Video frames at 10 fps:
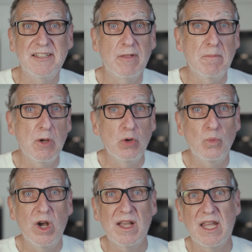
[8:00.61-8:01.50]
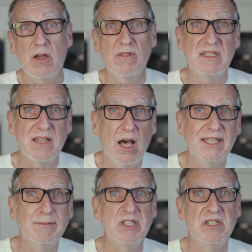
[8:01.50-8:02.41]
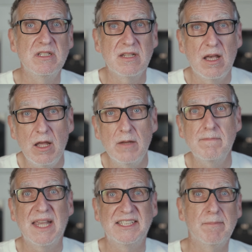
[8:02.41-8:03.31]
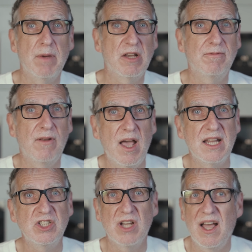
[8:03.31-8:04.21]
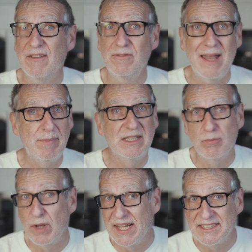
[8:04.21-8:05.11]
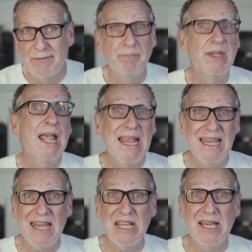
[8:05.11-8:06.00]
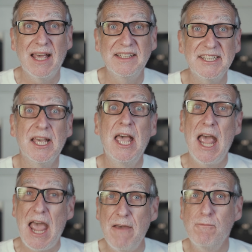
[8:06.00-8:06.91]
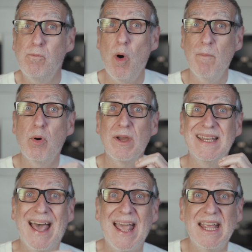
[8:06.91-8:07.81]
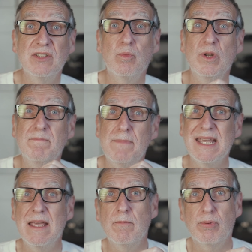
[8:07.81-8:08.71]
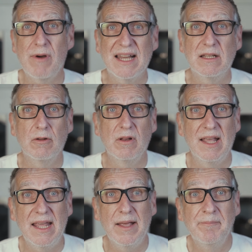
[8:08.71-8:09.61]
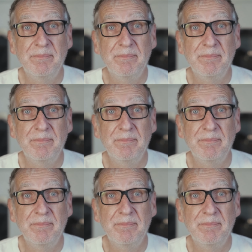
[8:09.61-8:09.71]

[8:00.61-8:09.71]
of the moon working on the tides, which in turn makes a butterfly in China flap its wings. In any case, f1.8 would be impractical here.